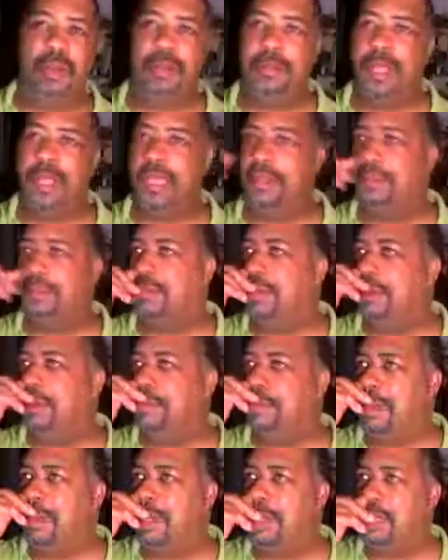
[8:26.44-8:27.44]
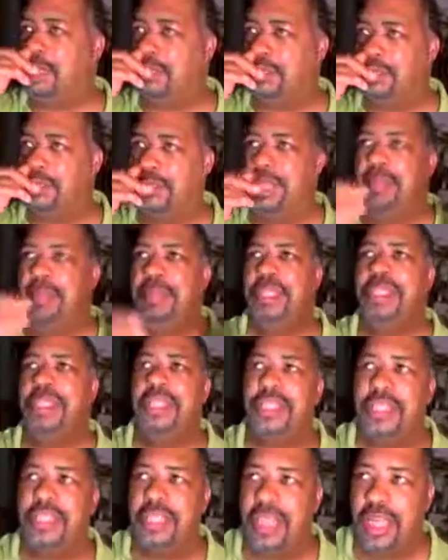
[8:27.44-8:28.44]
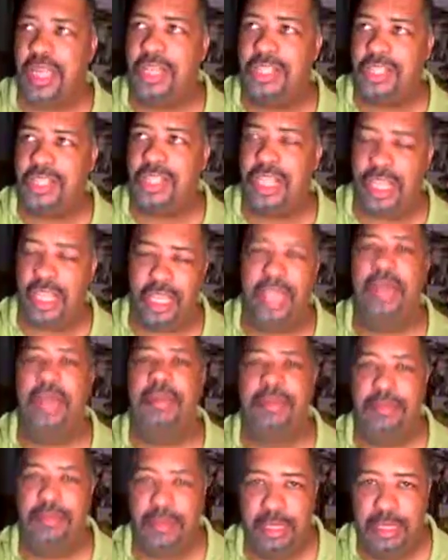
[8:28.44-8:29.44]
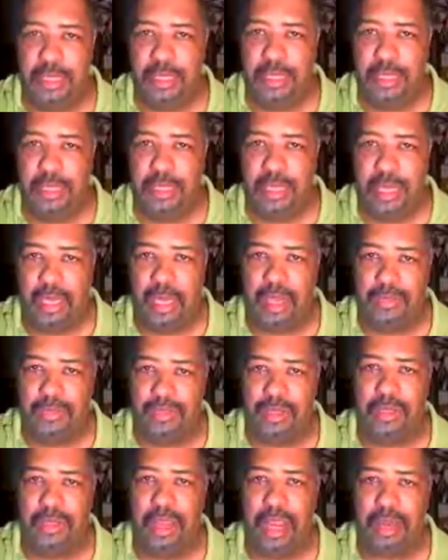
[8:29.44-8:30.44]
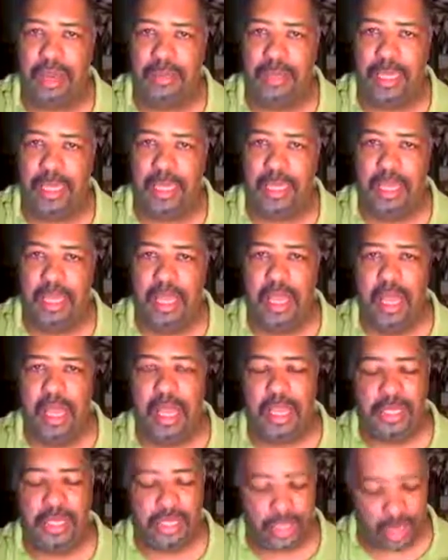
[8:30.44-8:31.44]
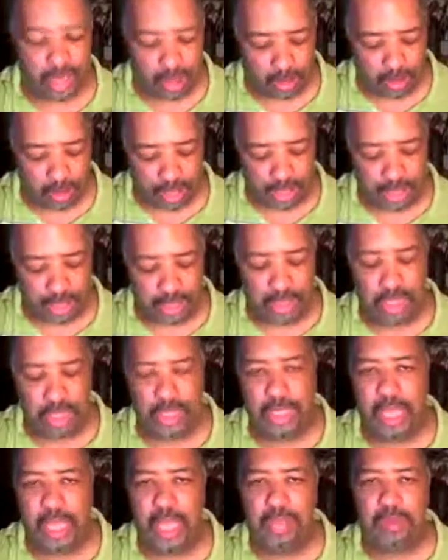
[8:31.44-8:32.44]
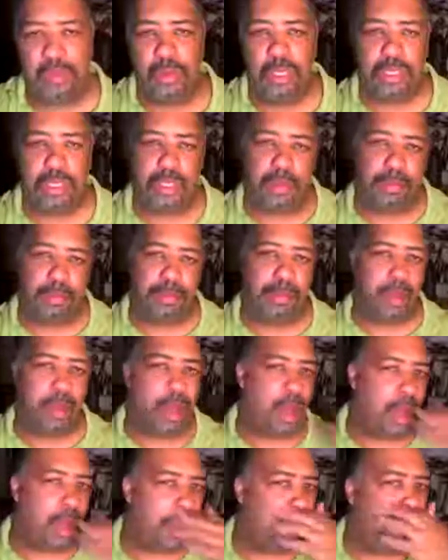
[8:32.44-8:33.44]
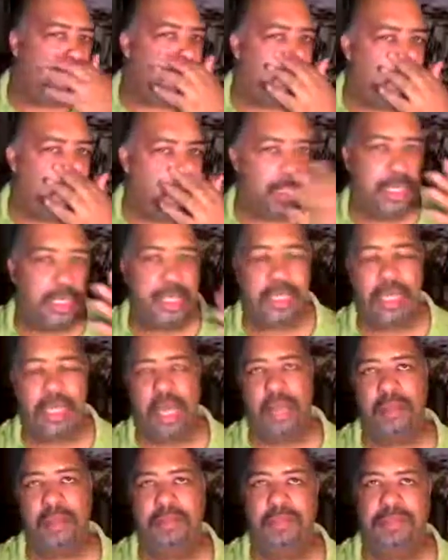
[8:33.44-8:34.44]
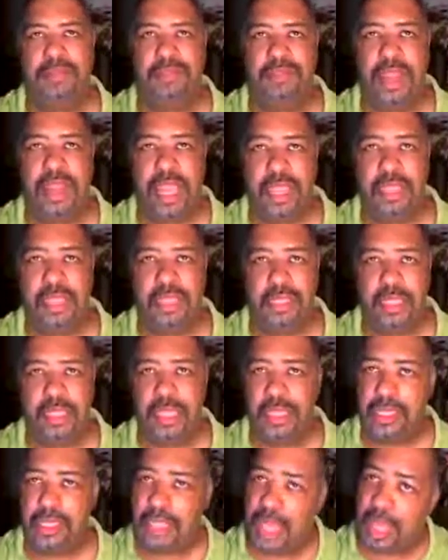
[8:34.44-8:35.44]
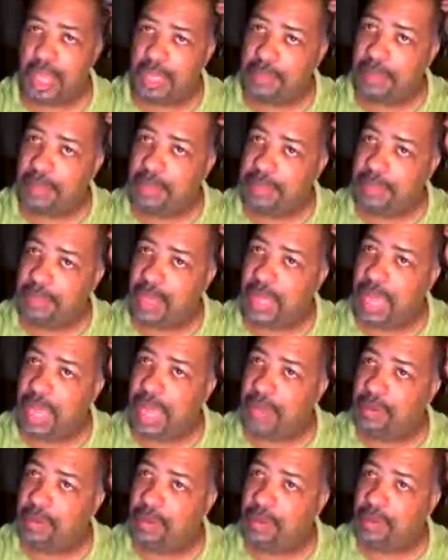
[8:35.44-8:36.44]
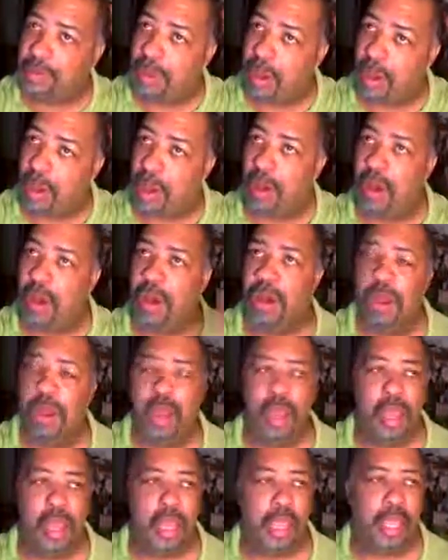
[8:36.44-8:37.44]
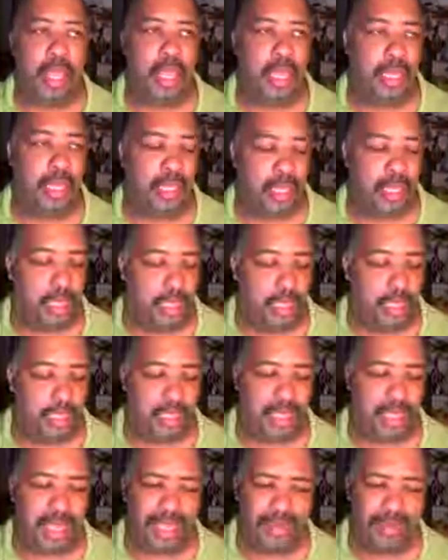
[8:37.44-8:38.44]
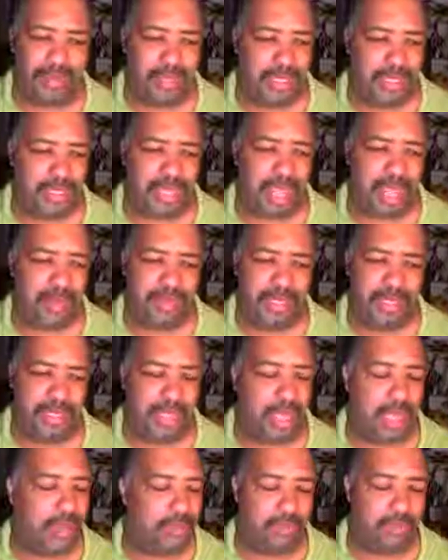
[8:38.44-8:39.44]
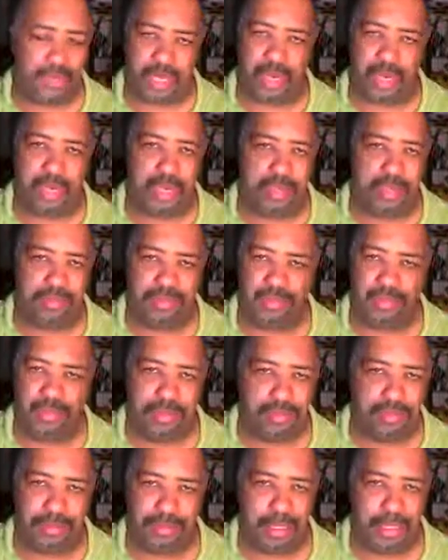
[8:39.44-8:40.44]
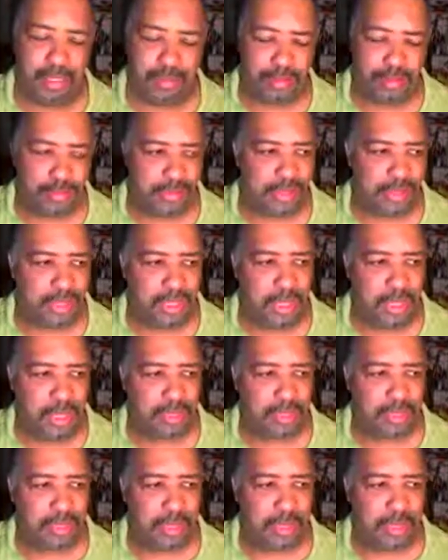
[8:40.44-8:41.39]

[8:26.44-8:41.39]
any miracles. Let me just touch the hem of your garment. You know, and the other ones, Paul, this is how the faith these people had when Paul and Cyrus, I'm sorry, I'm terrible with the names,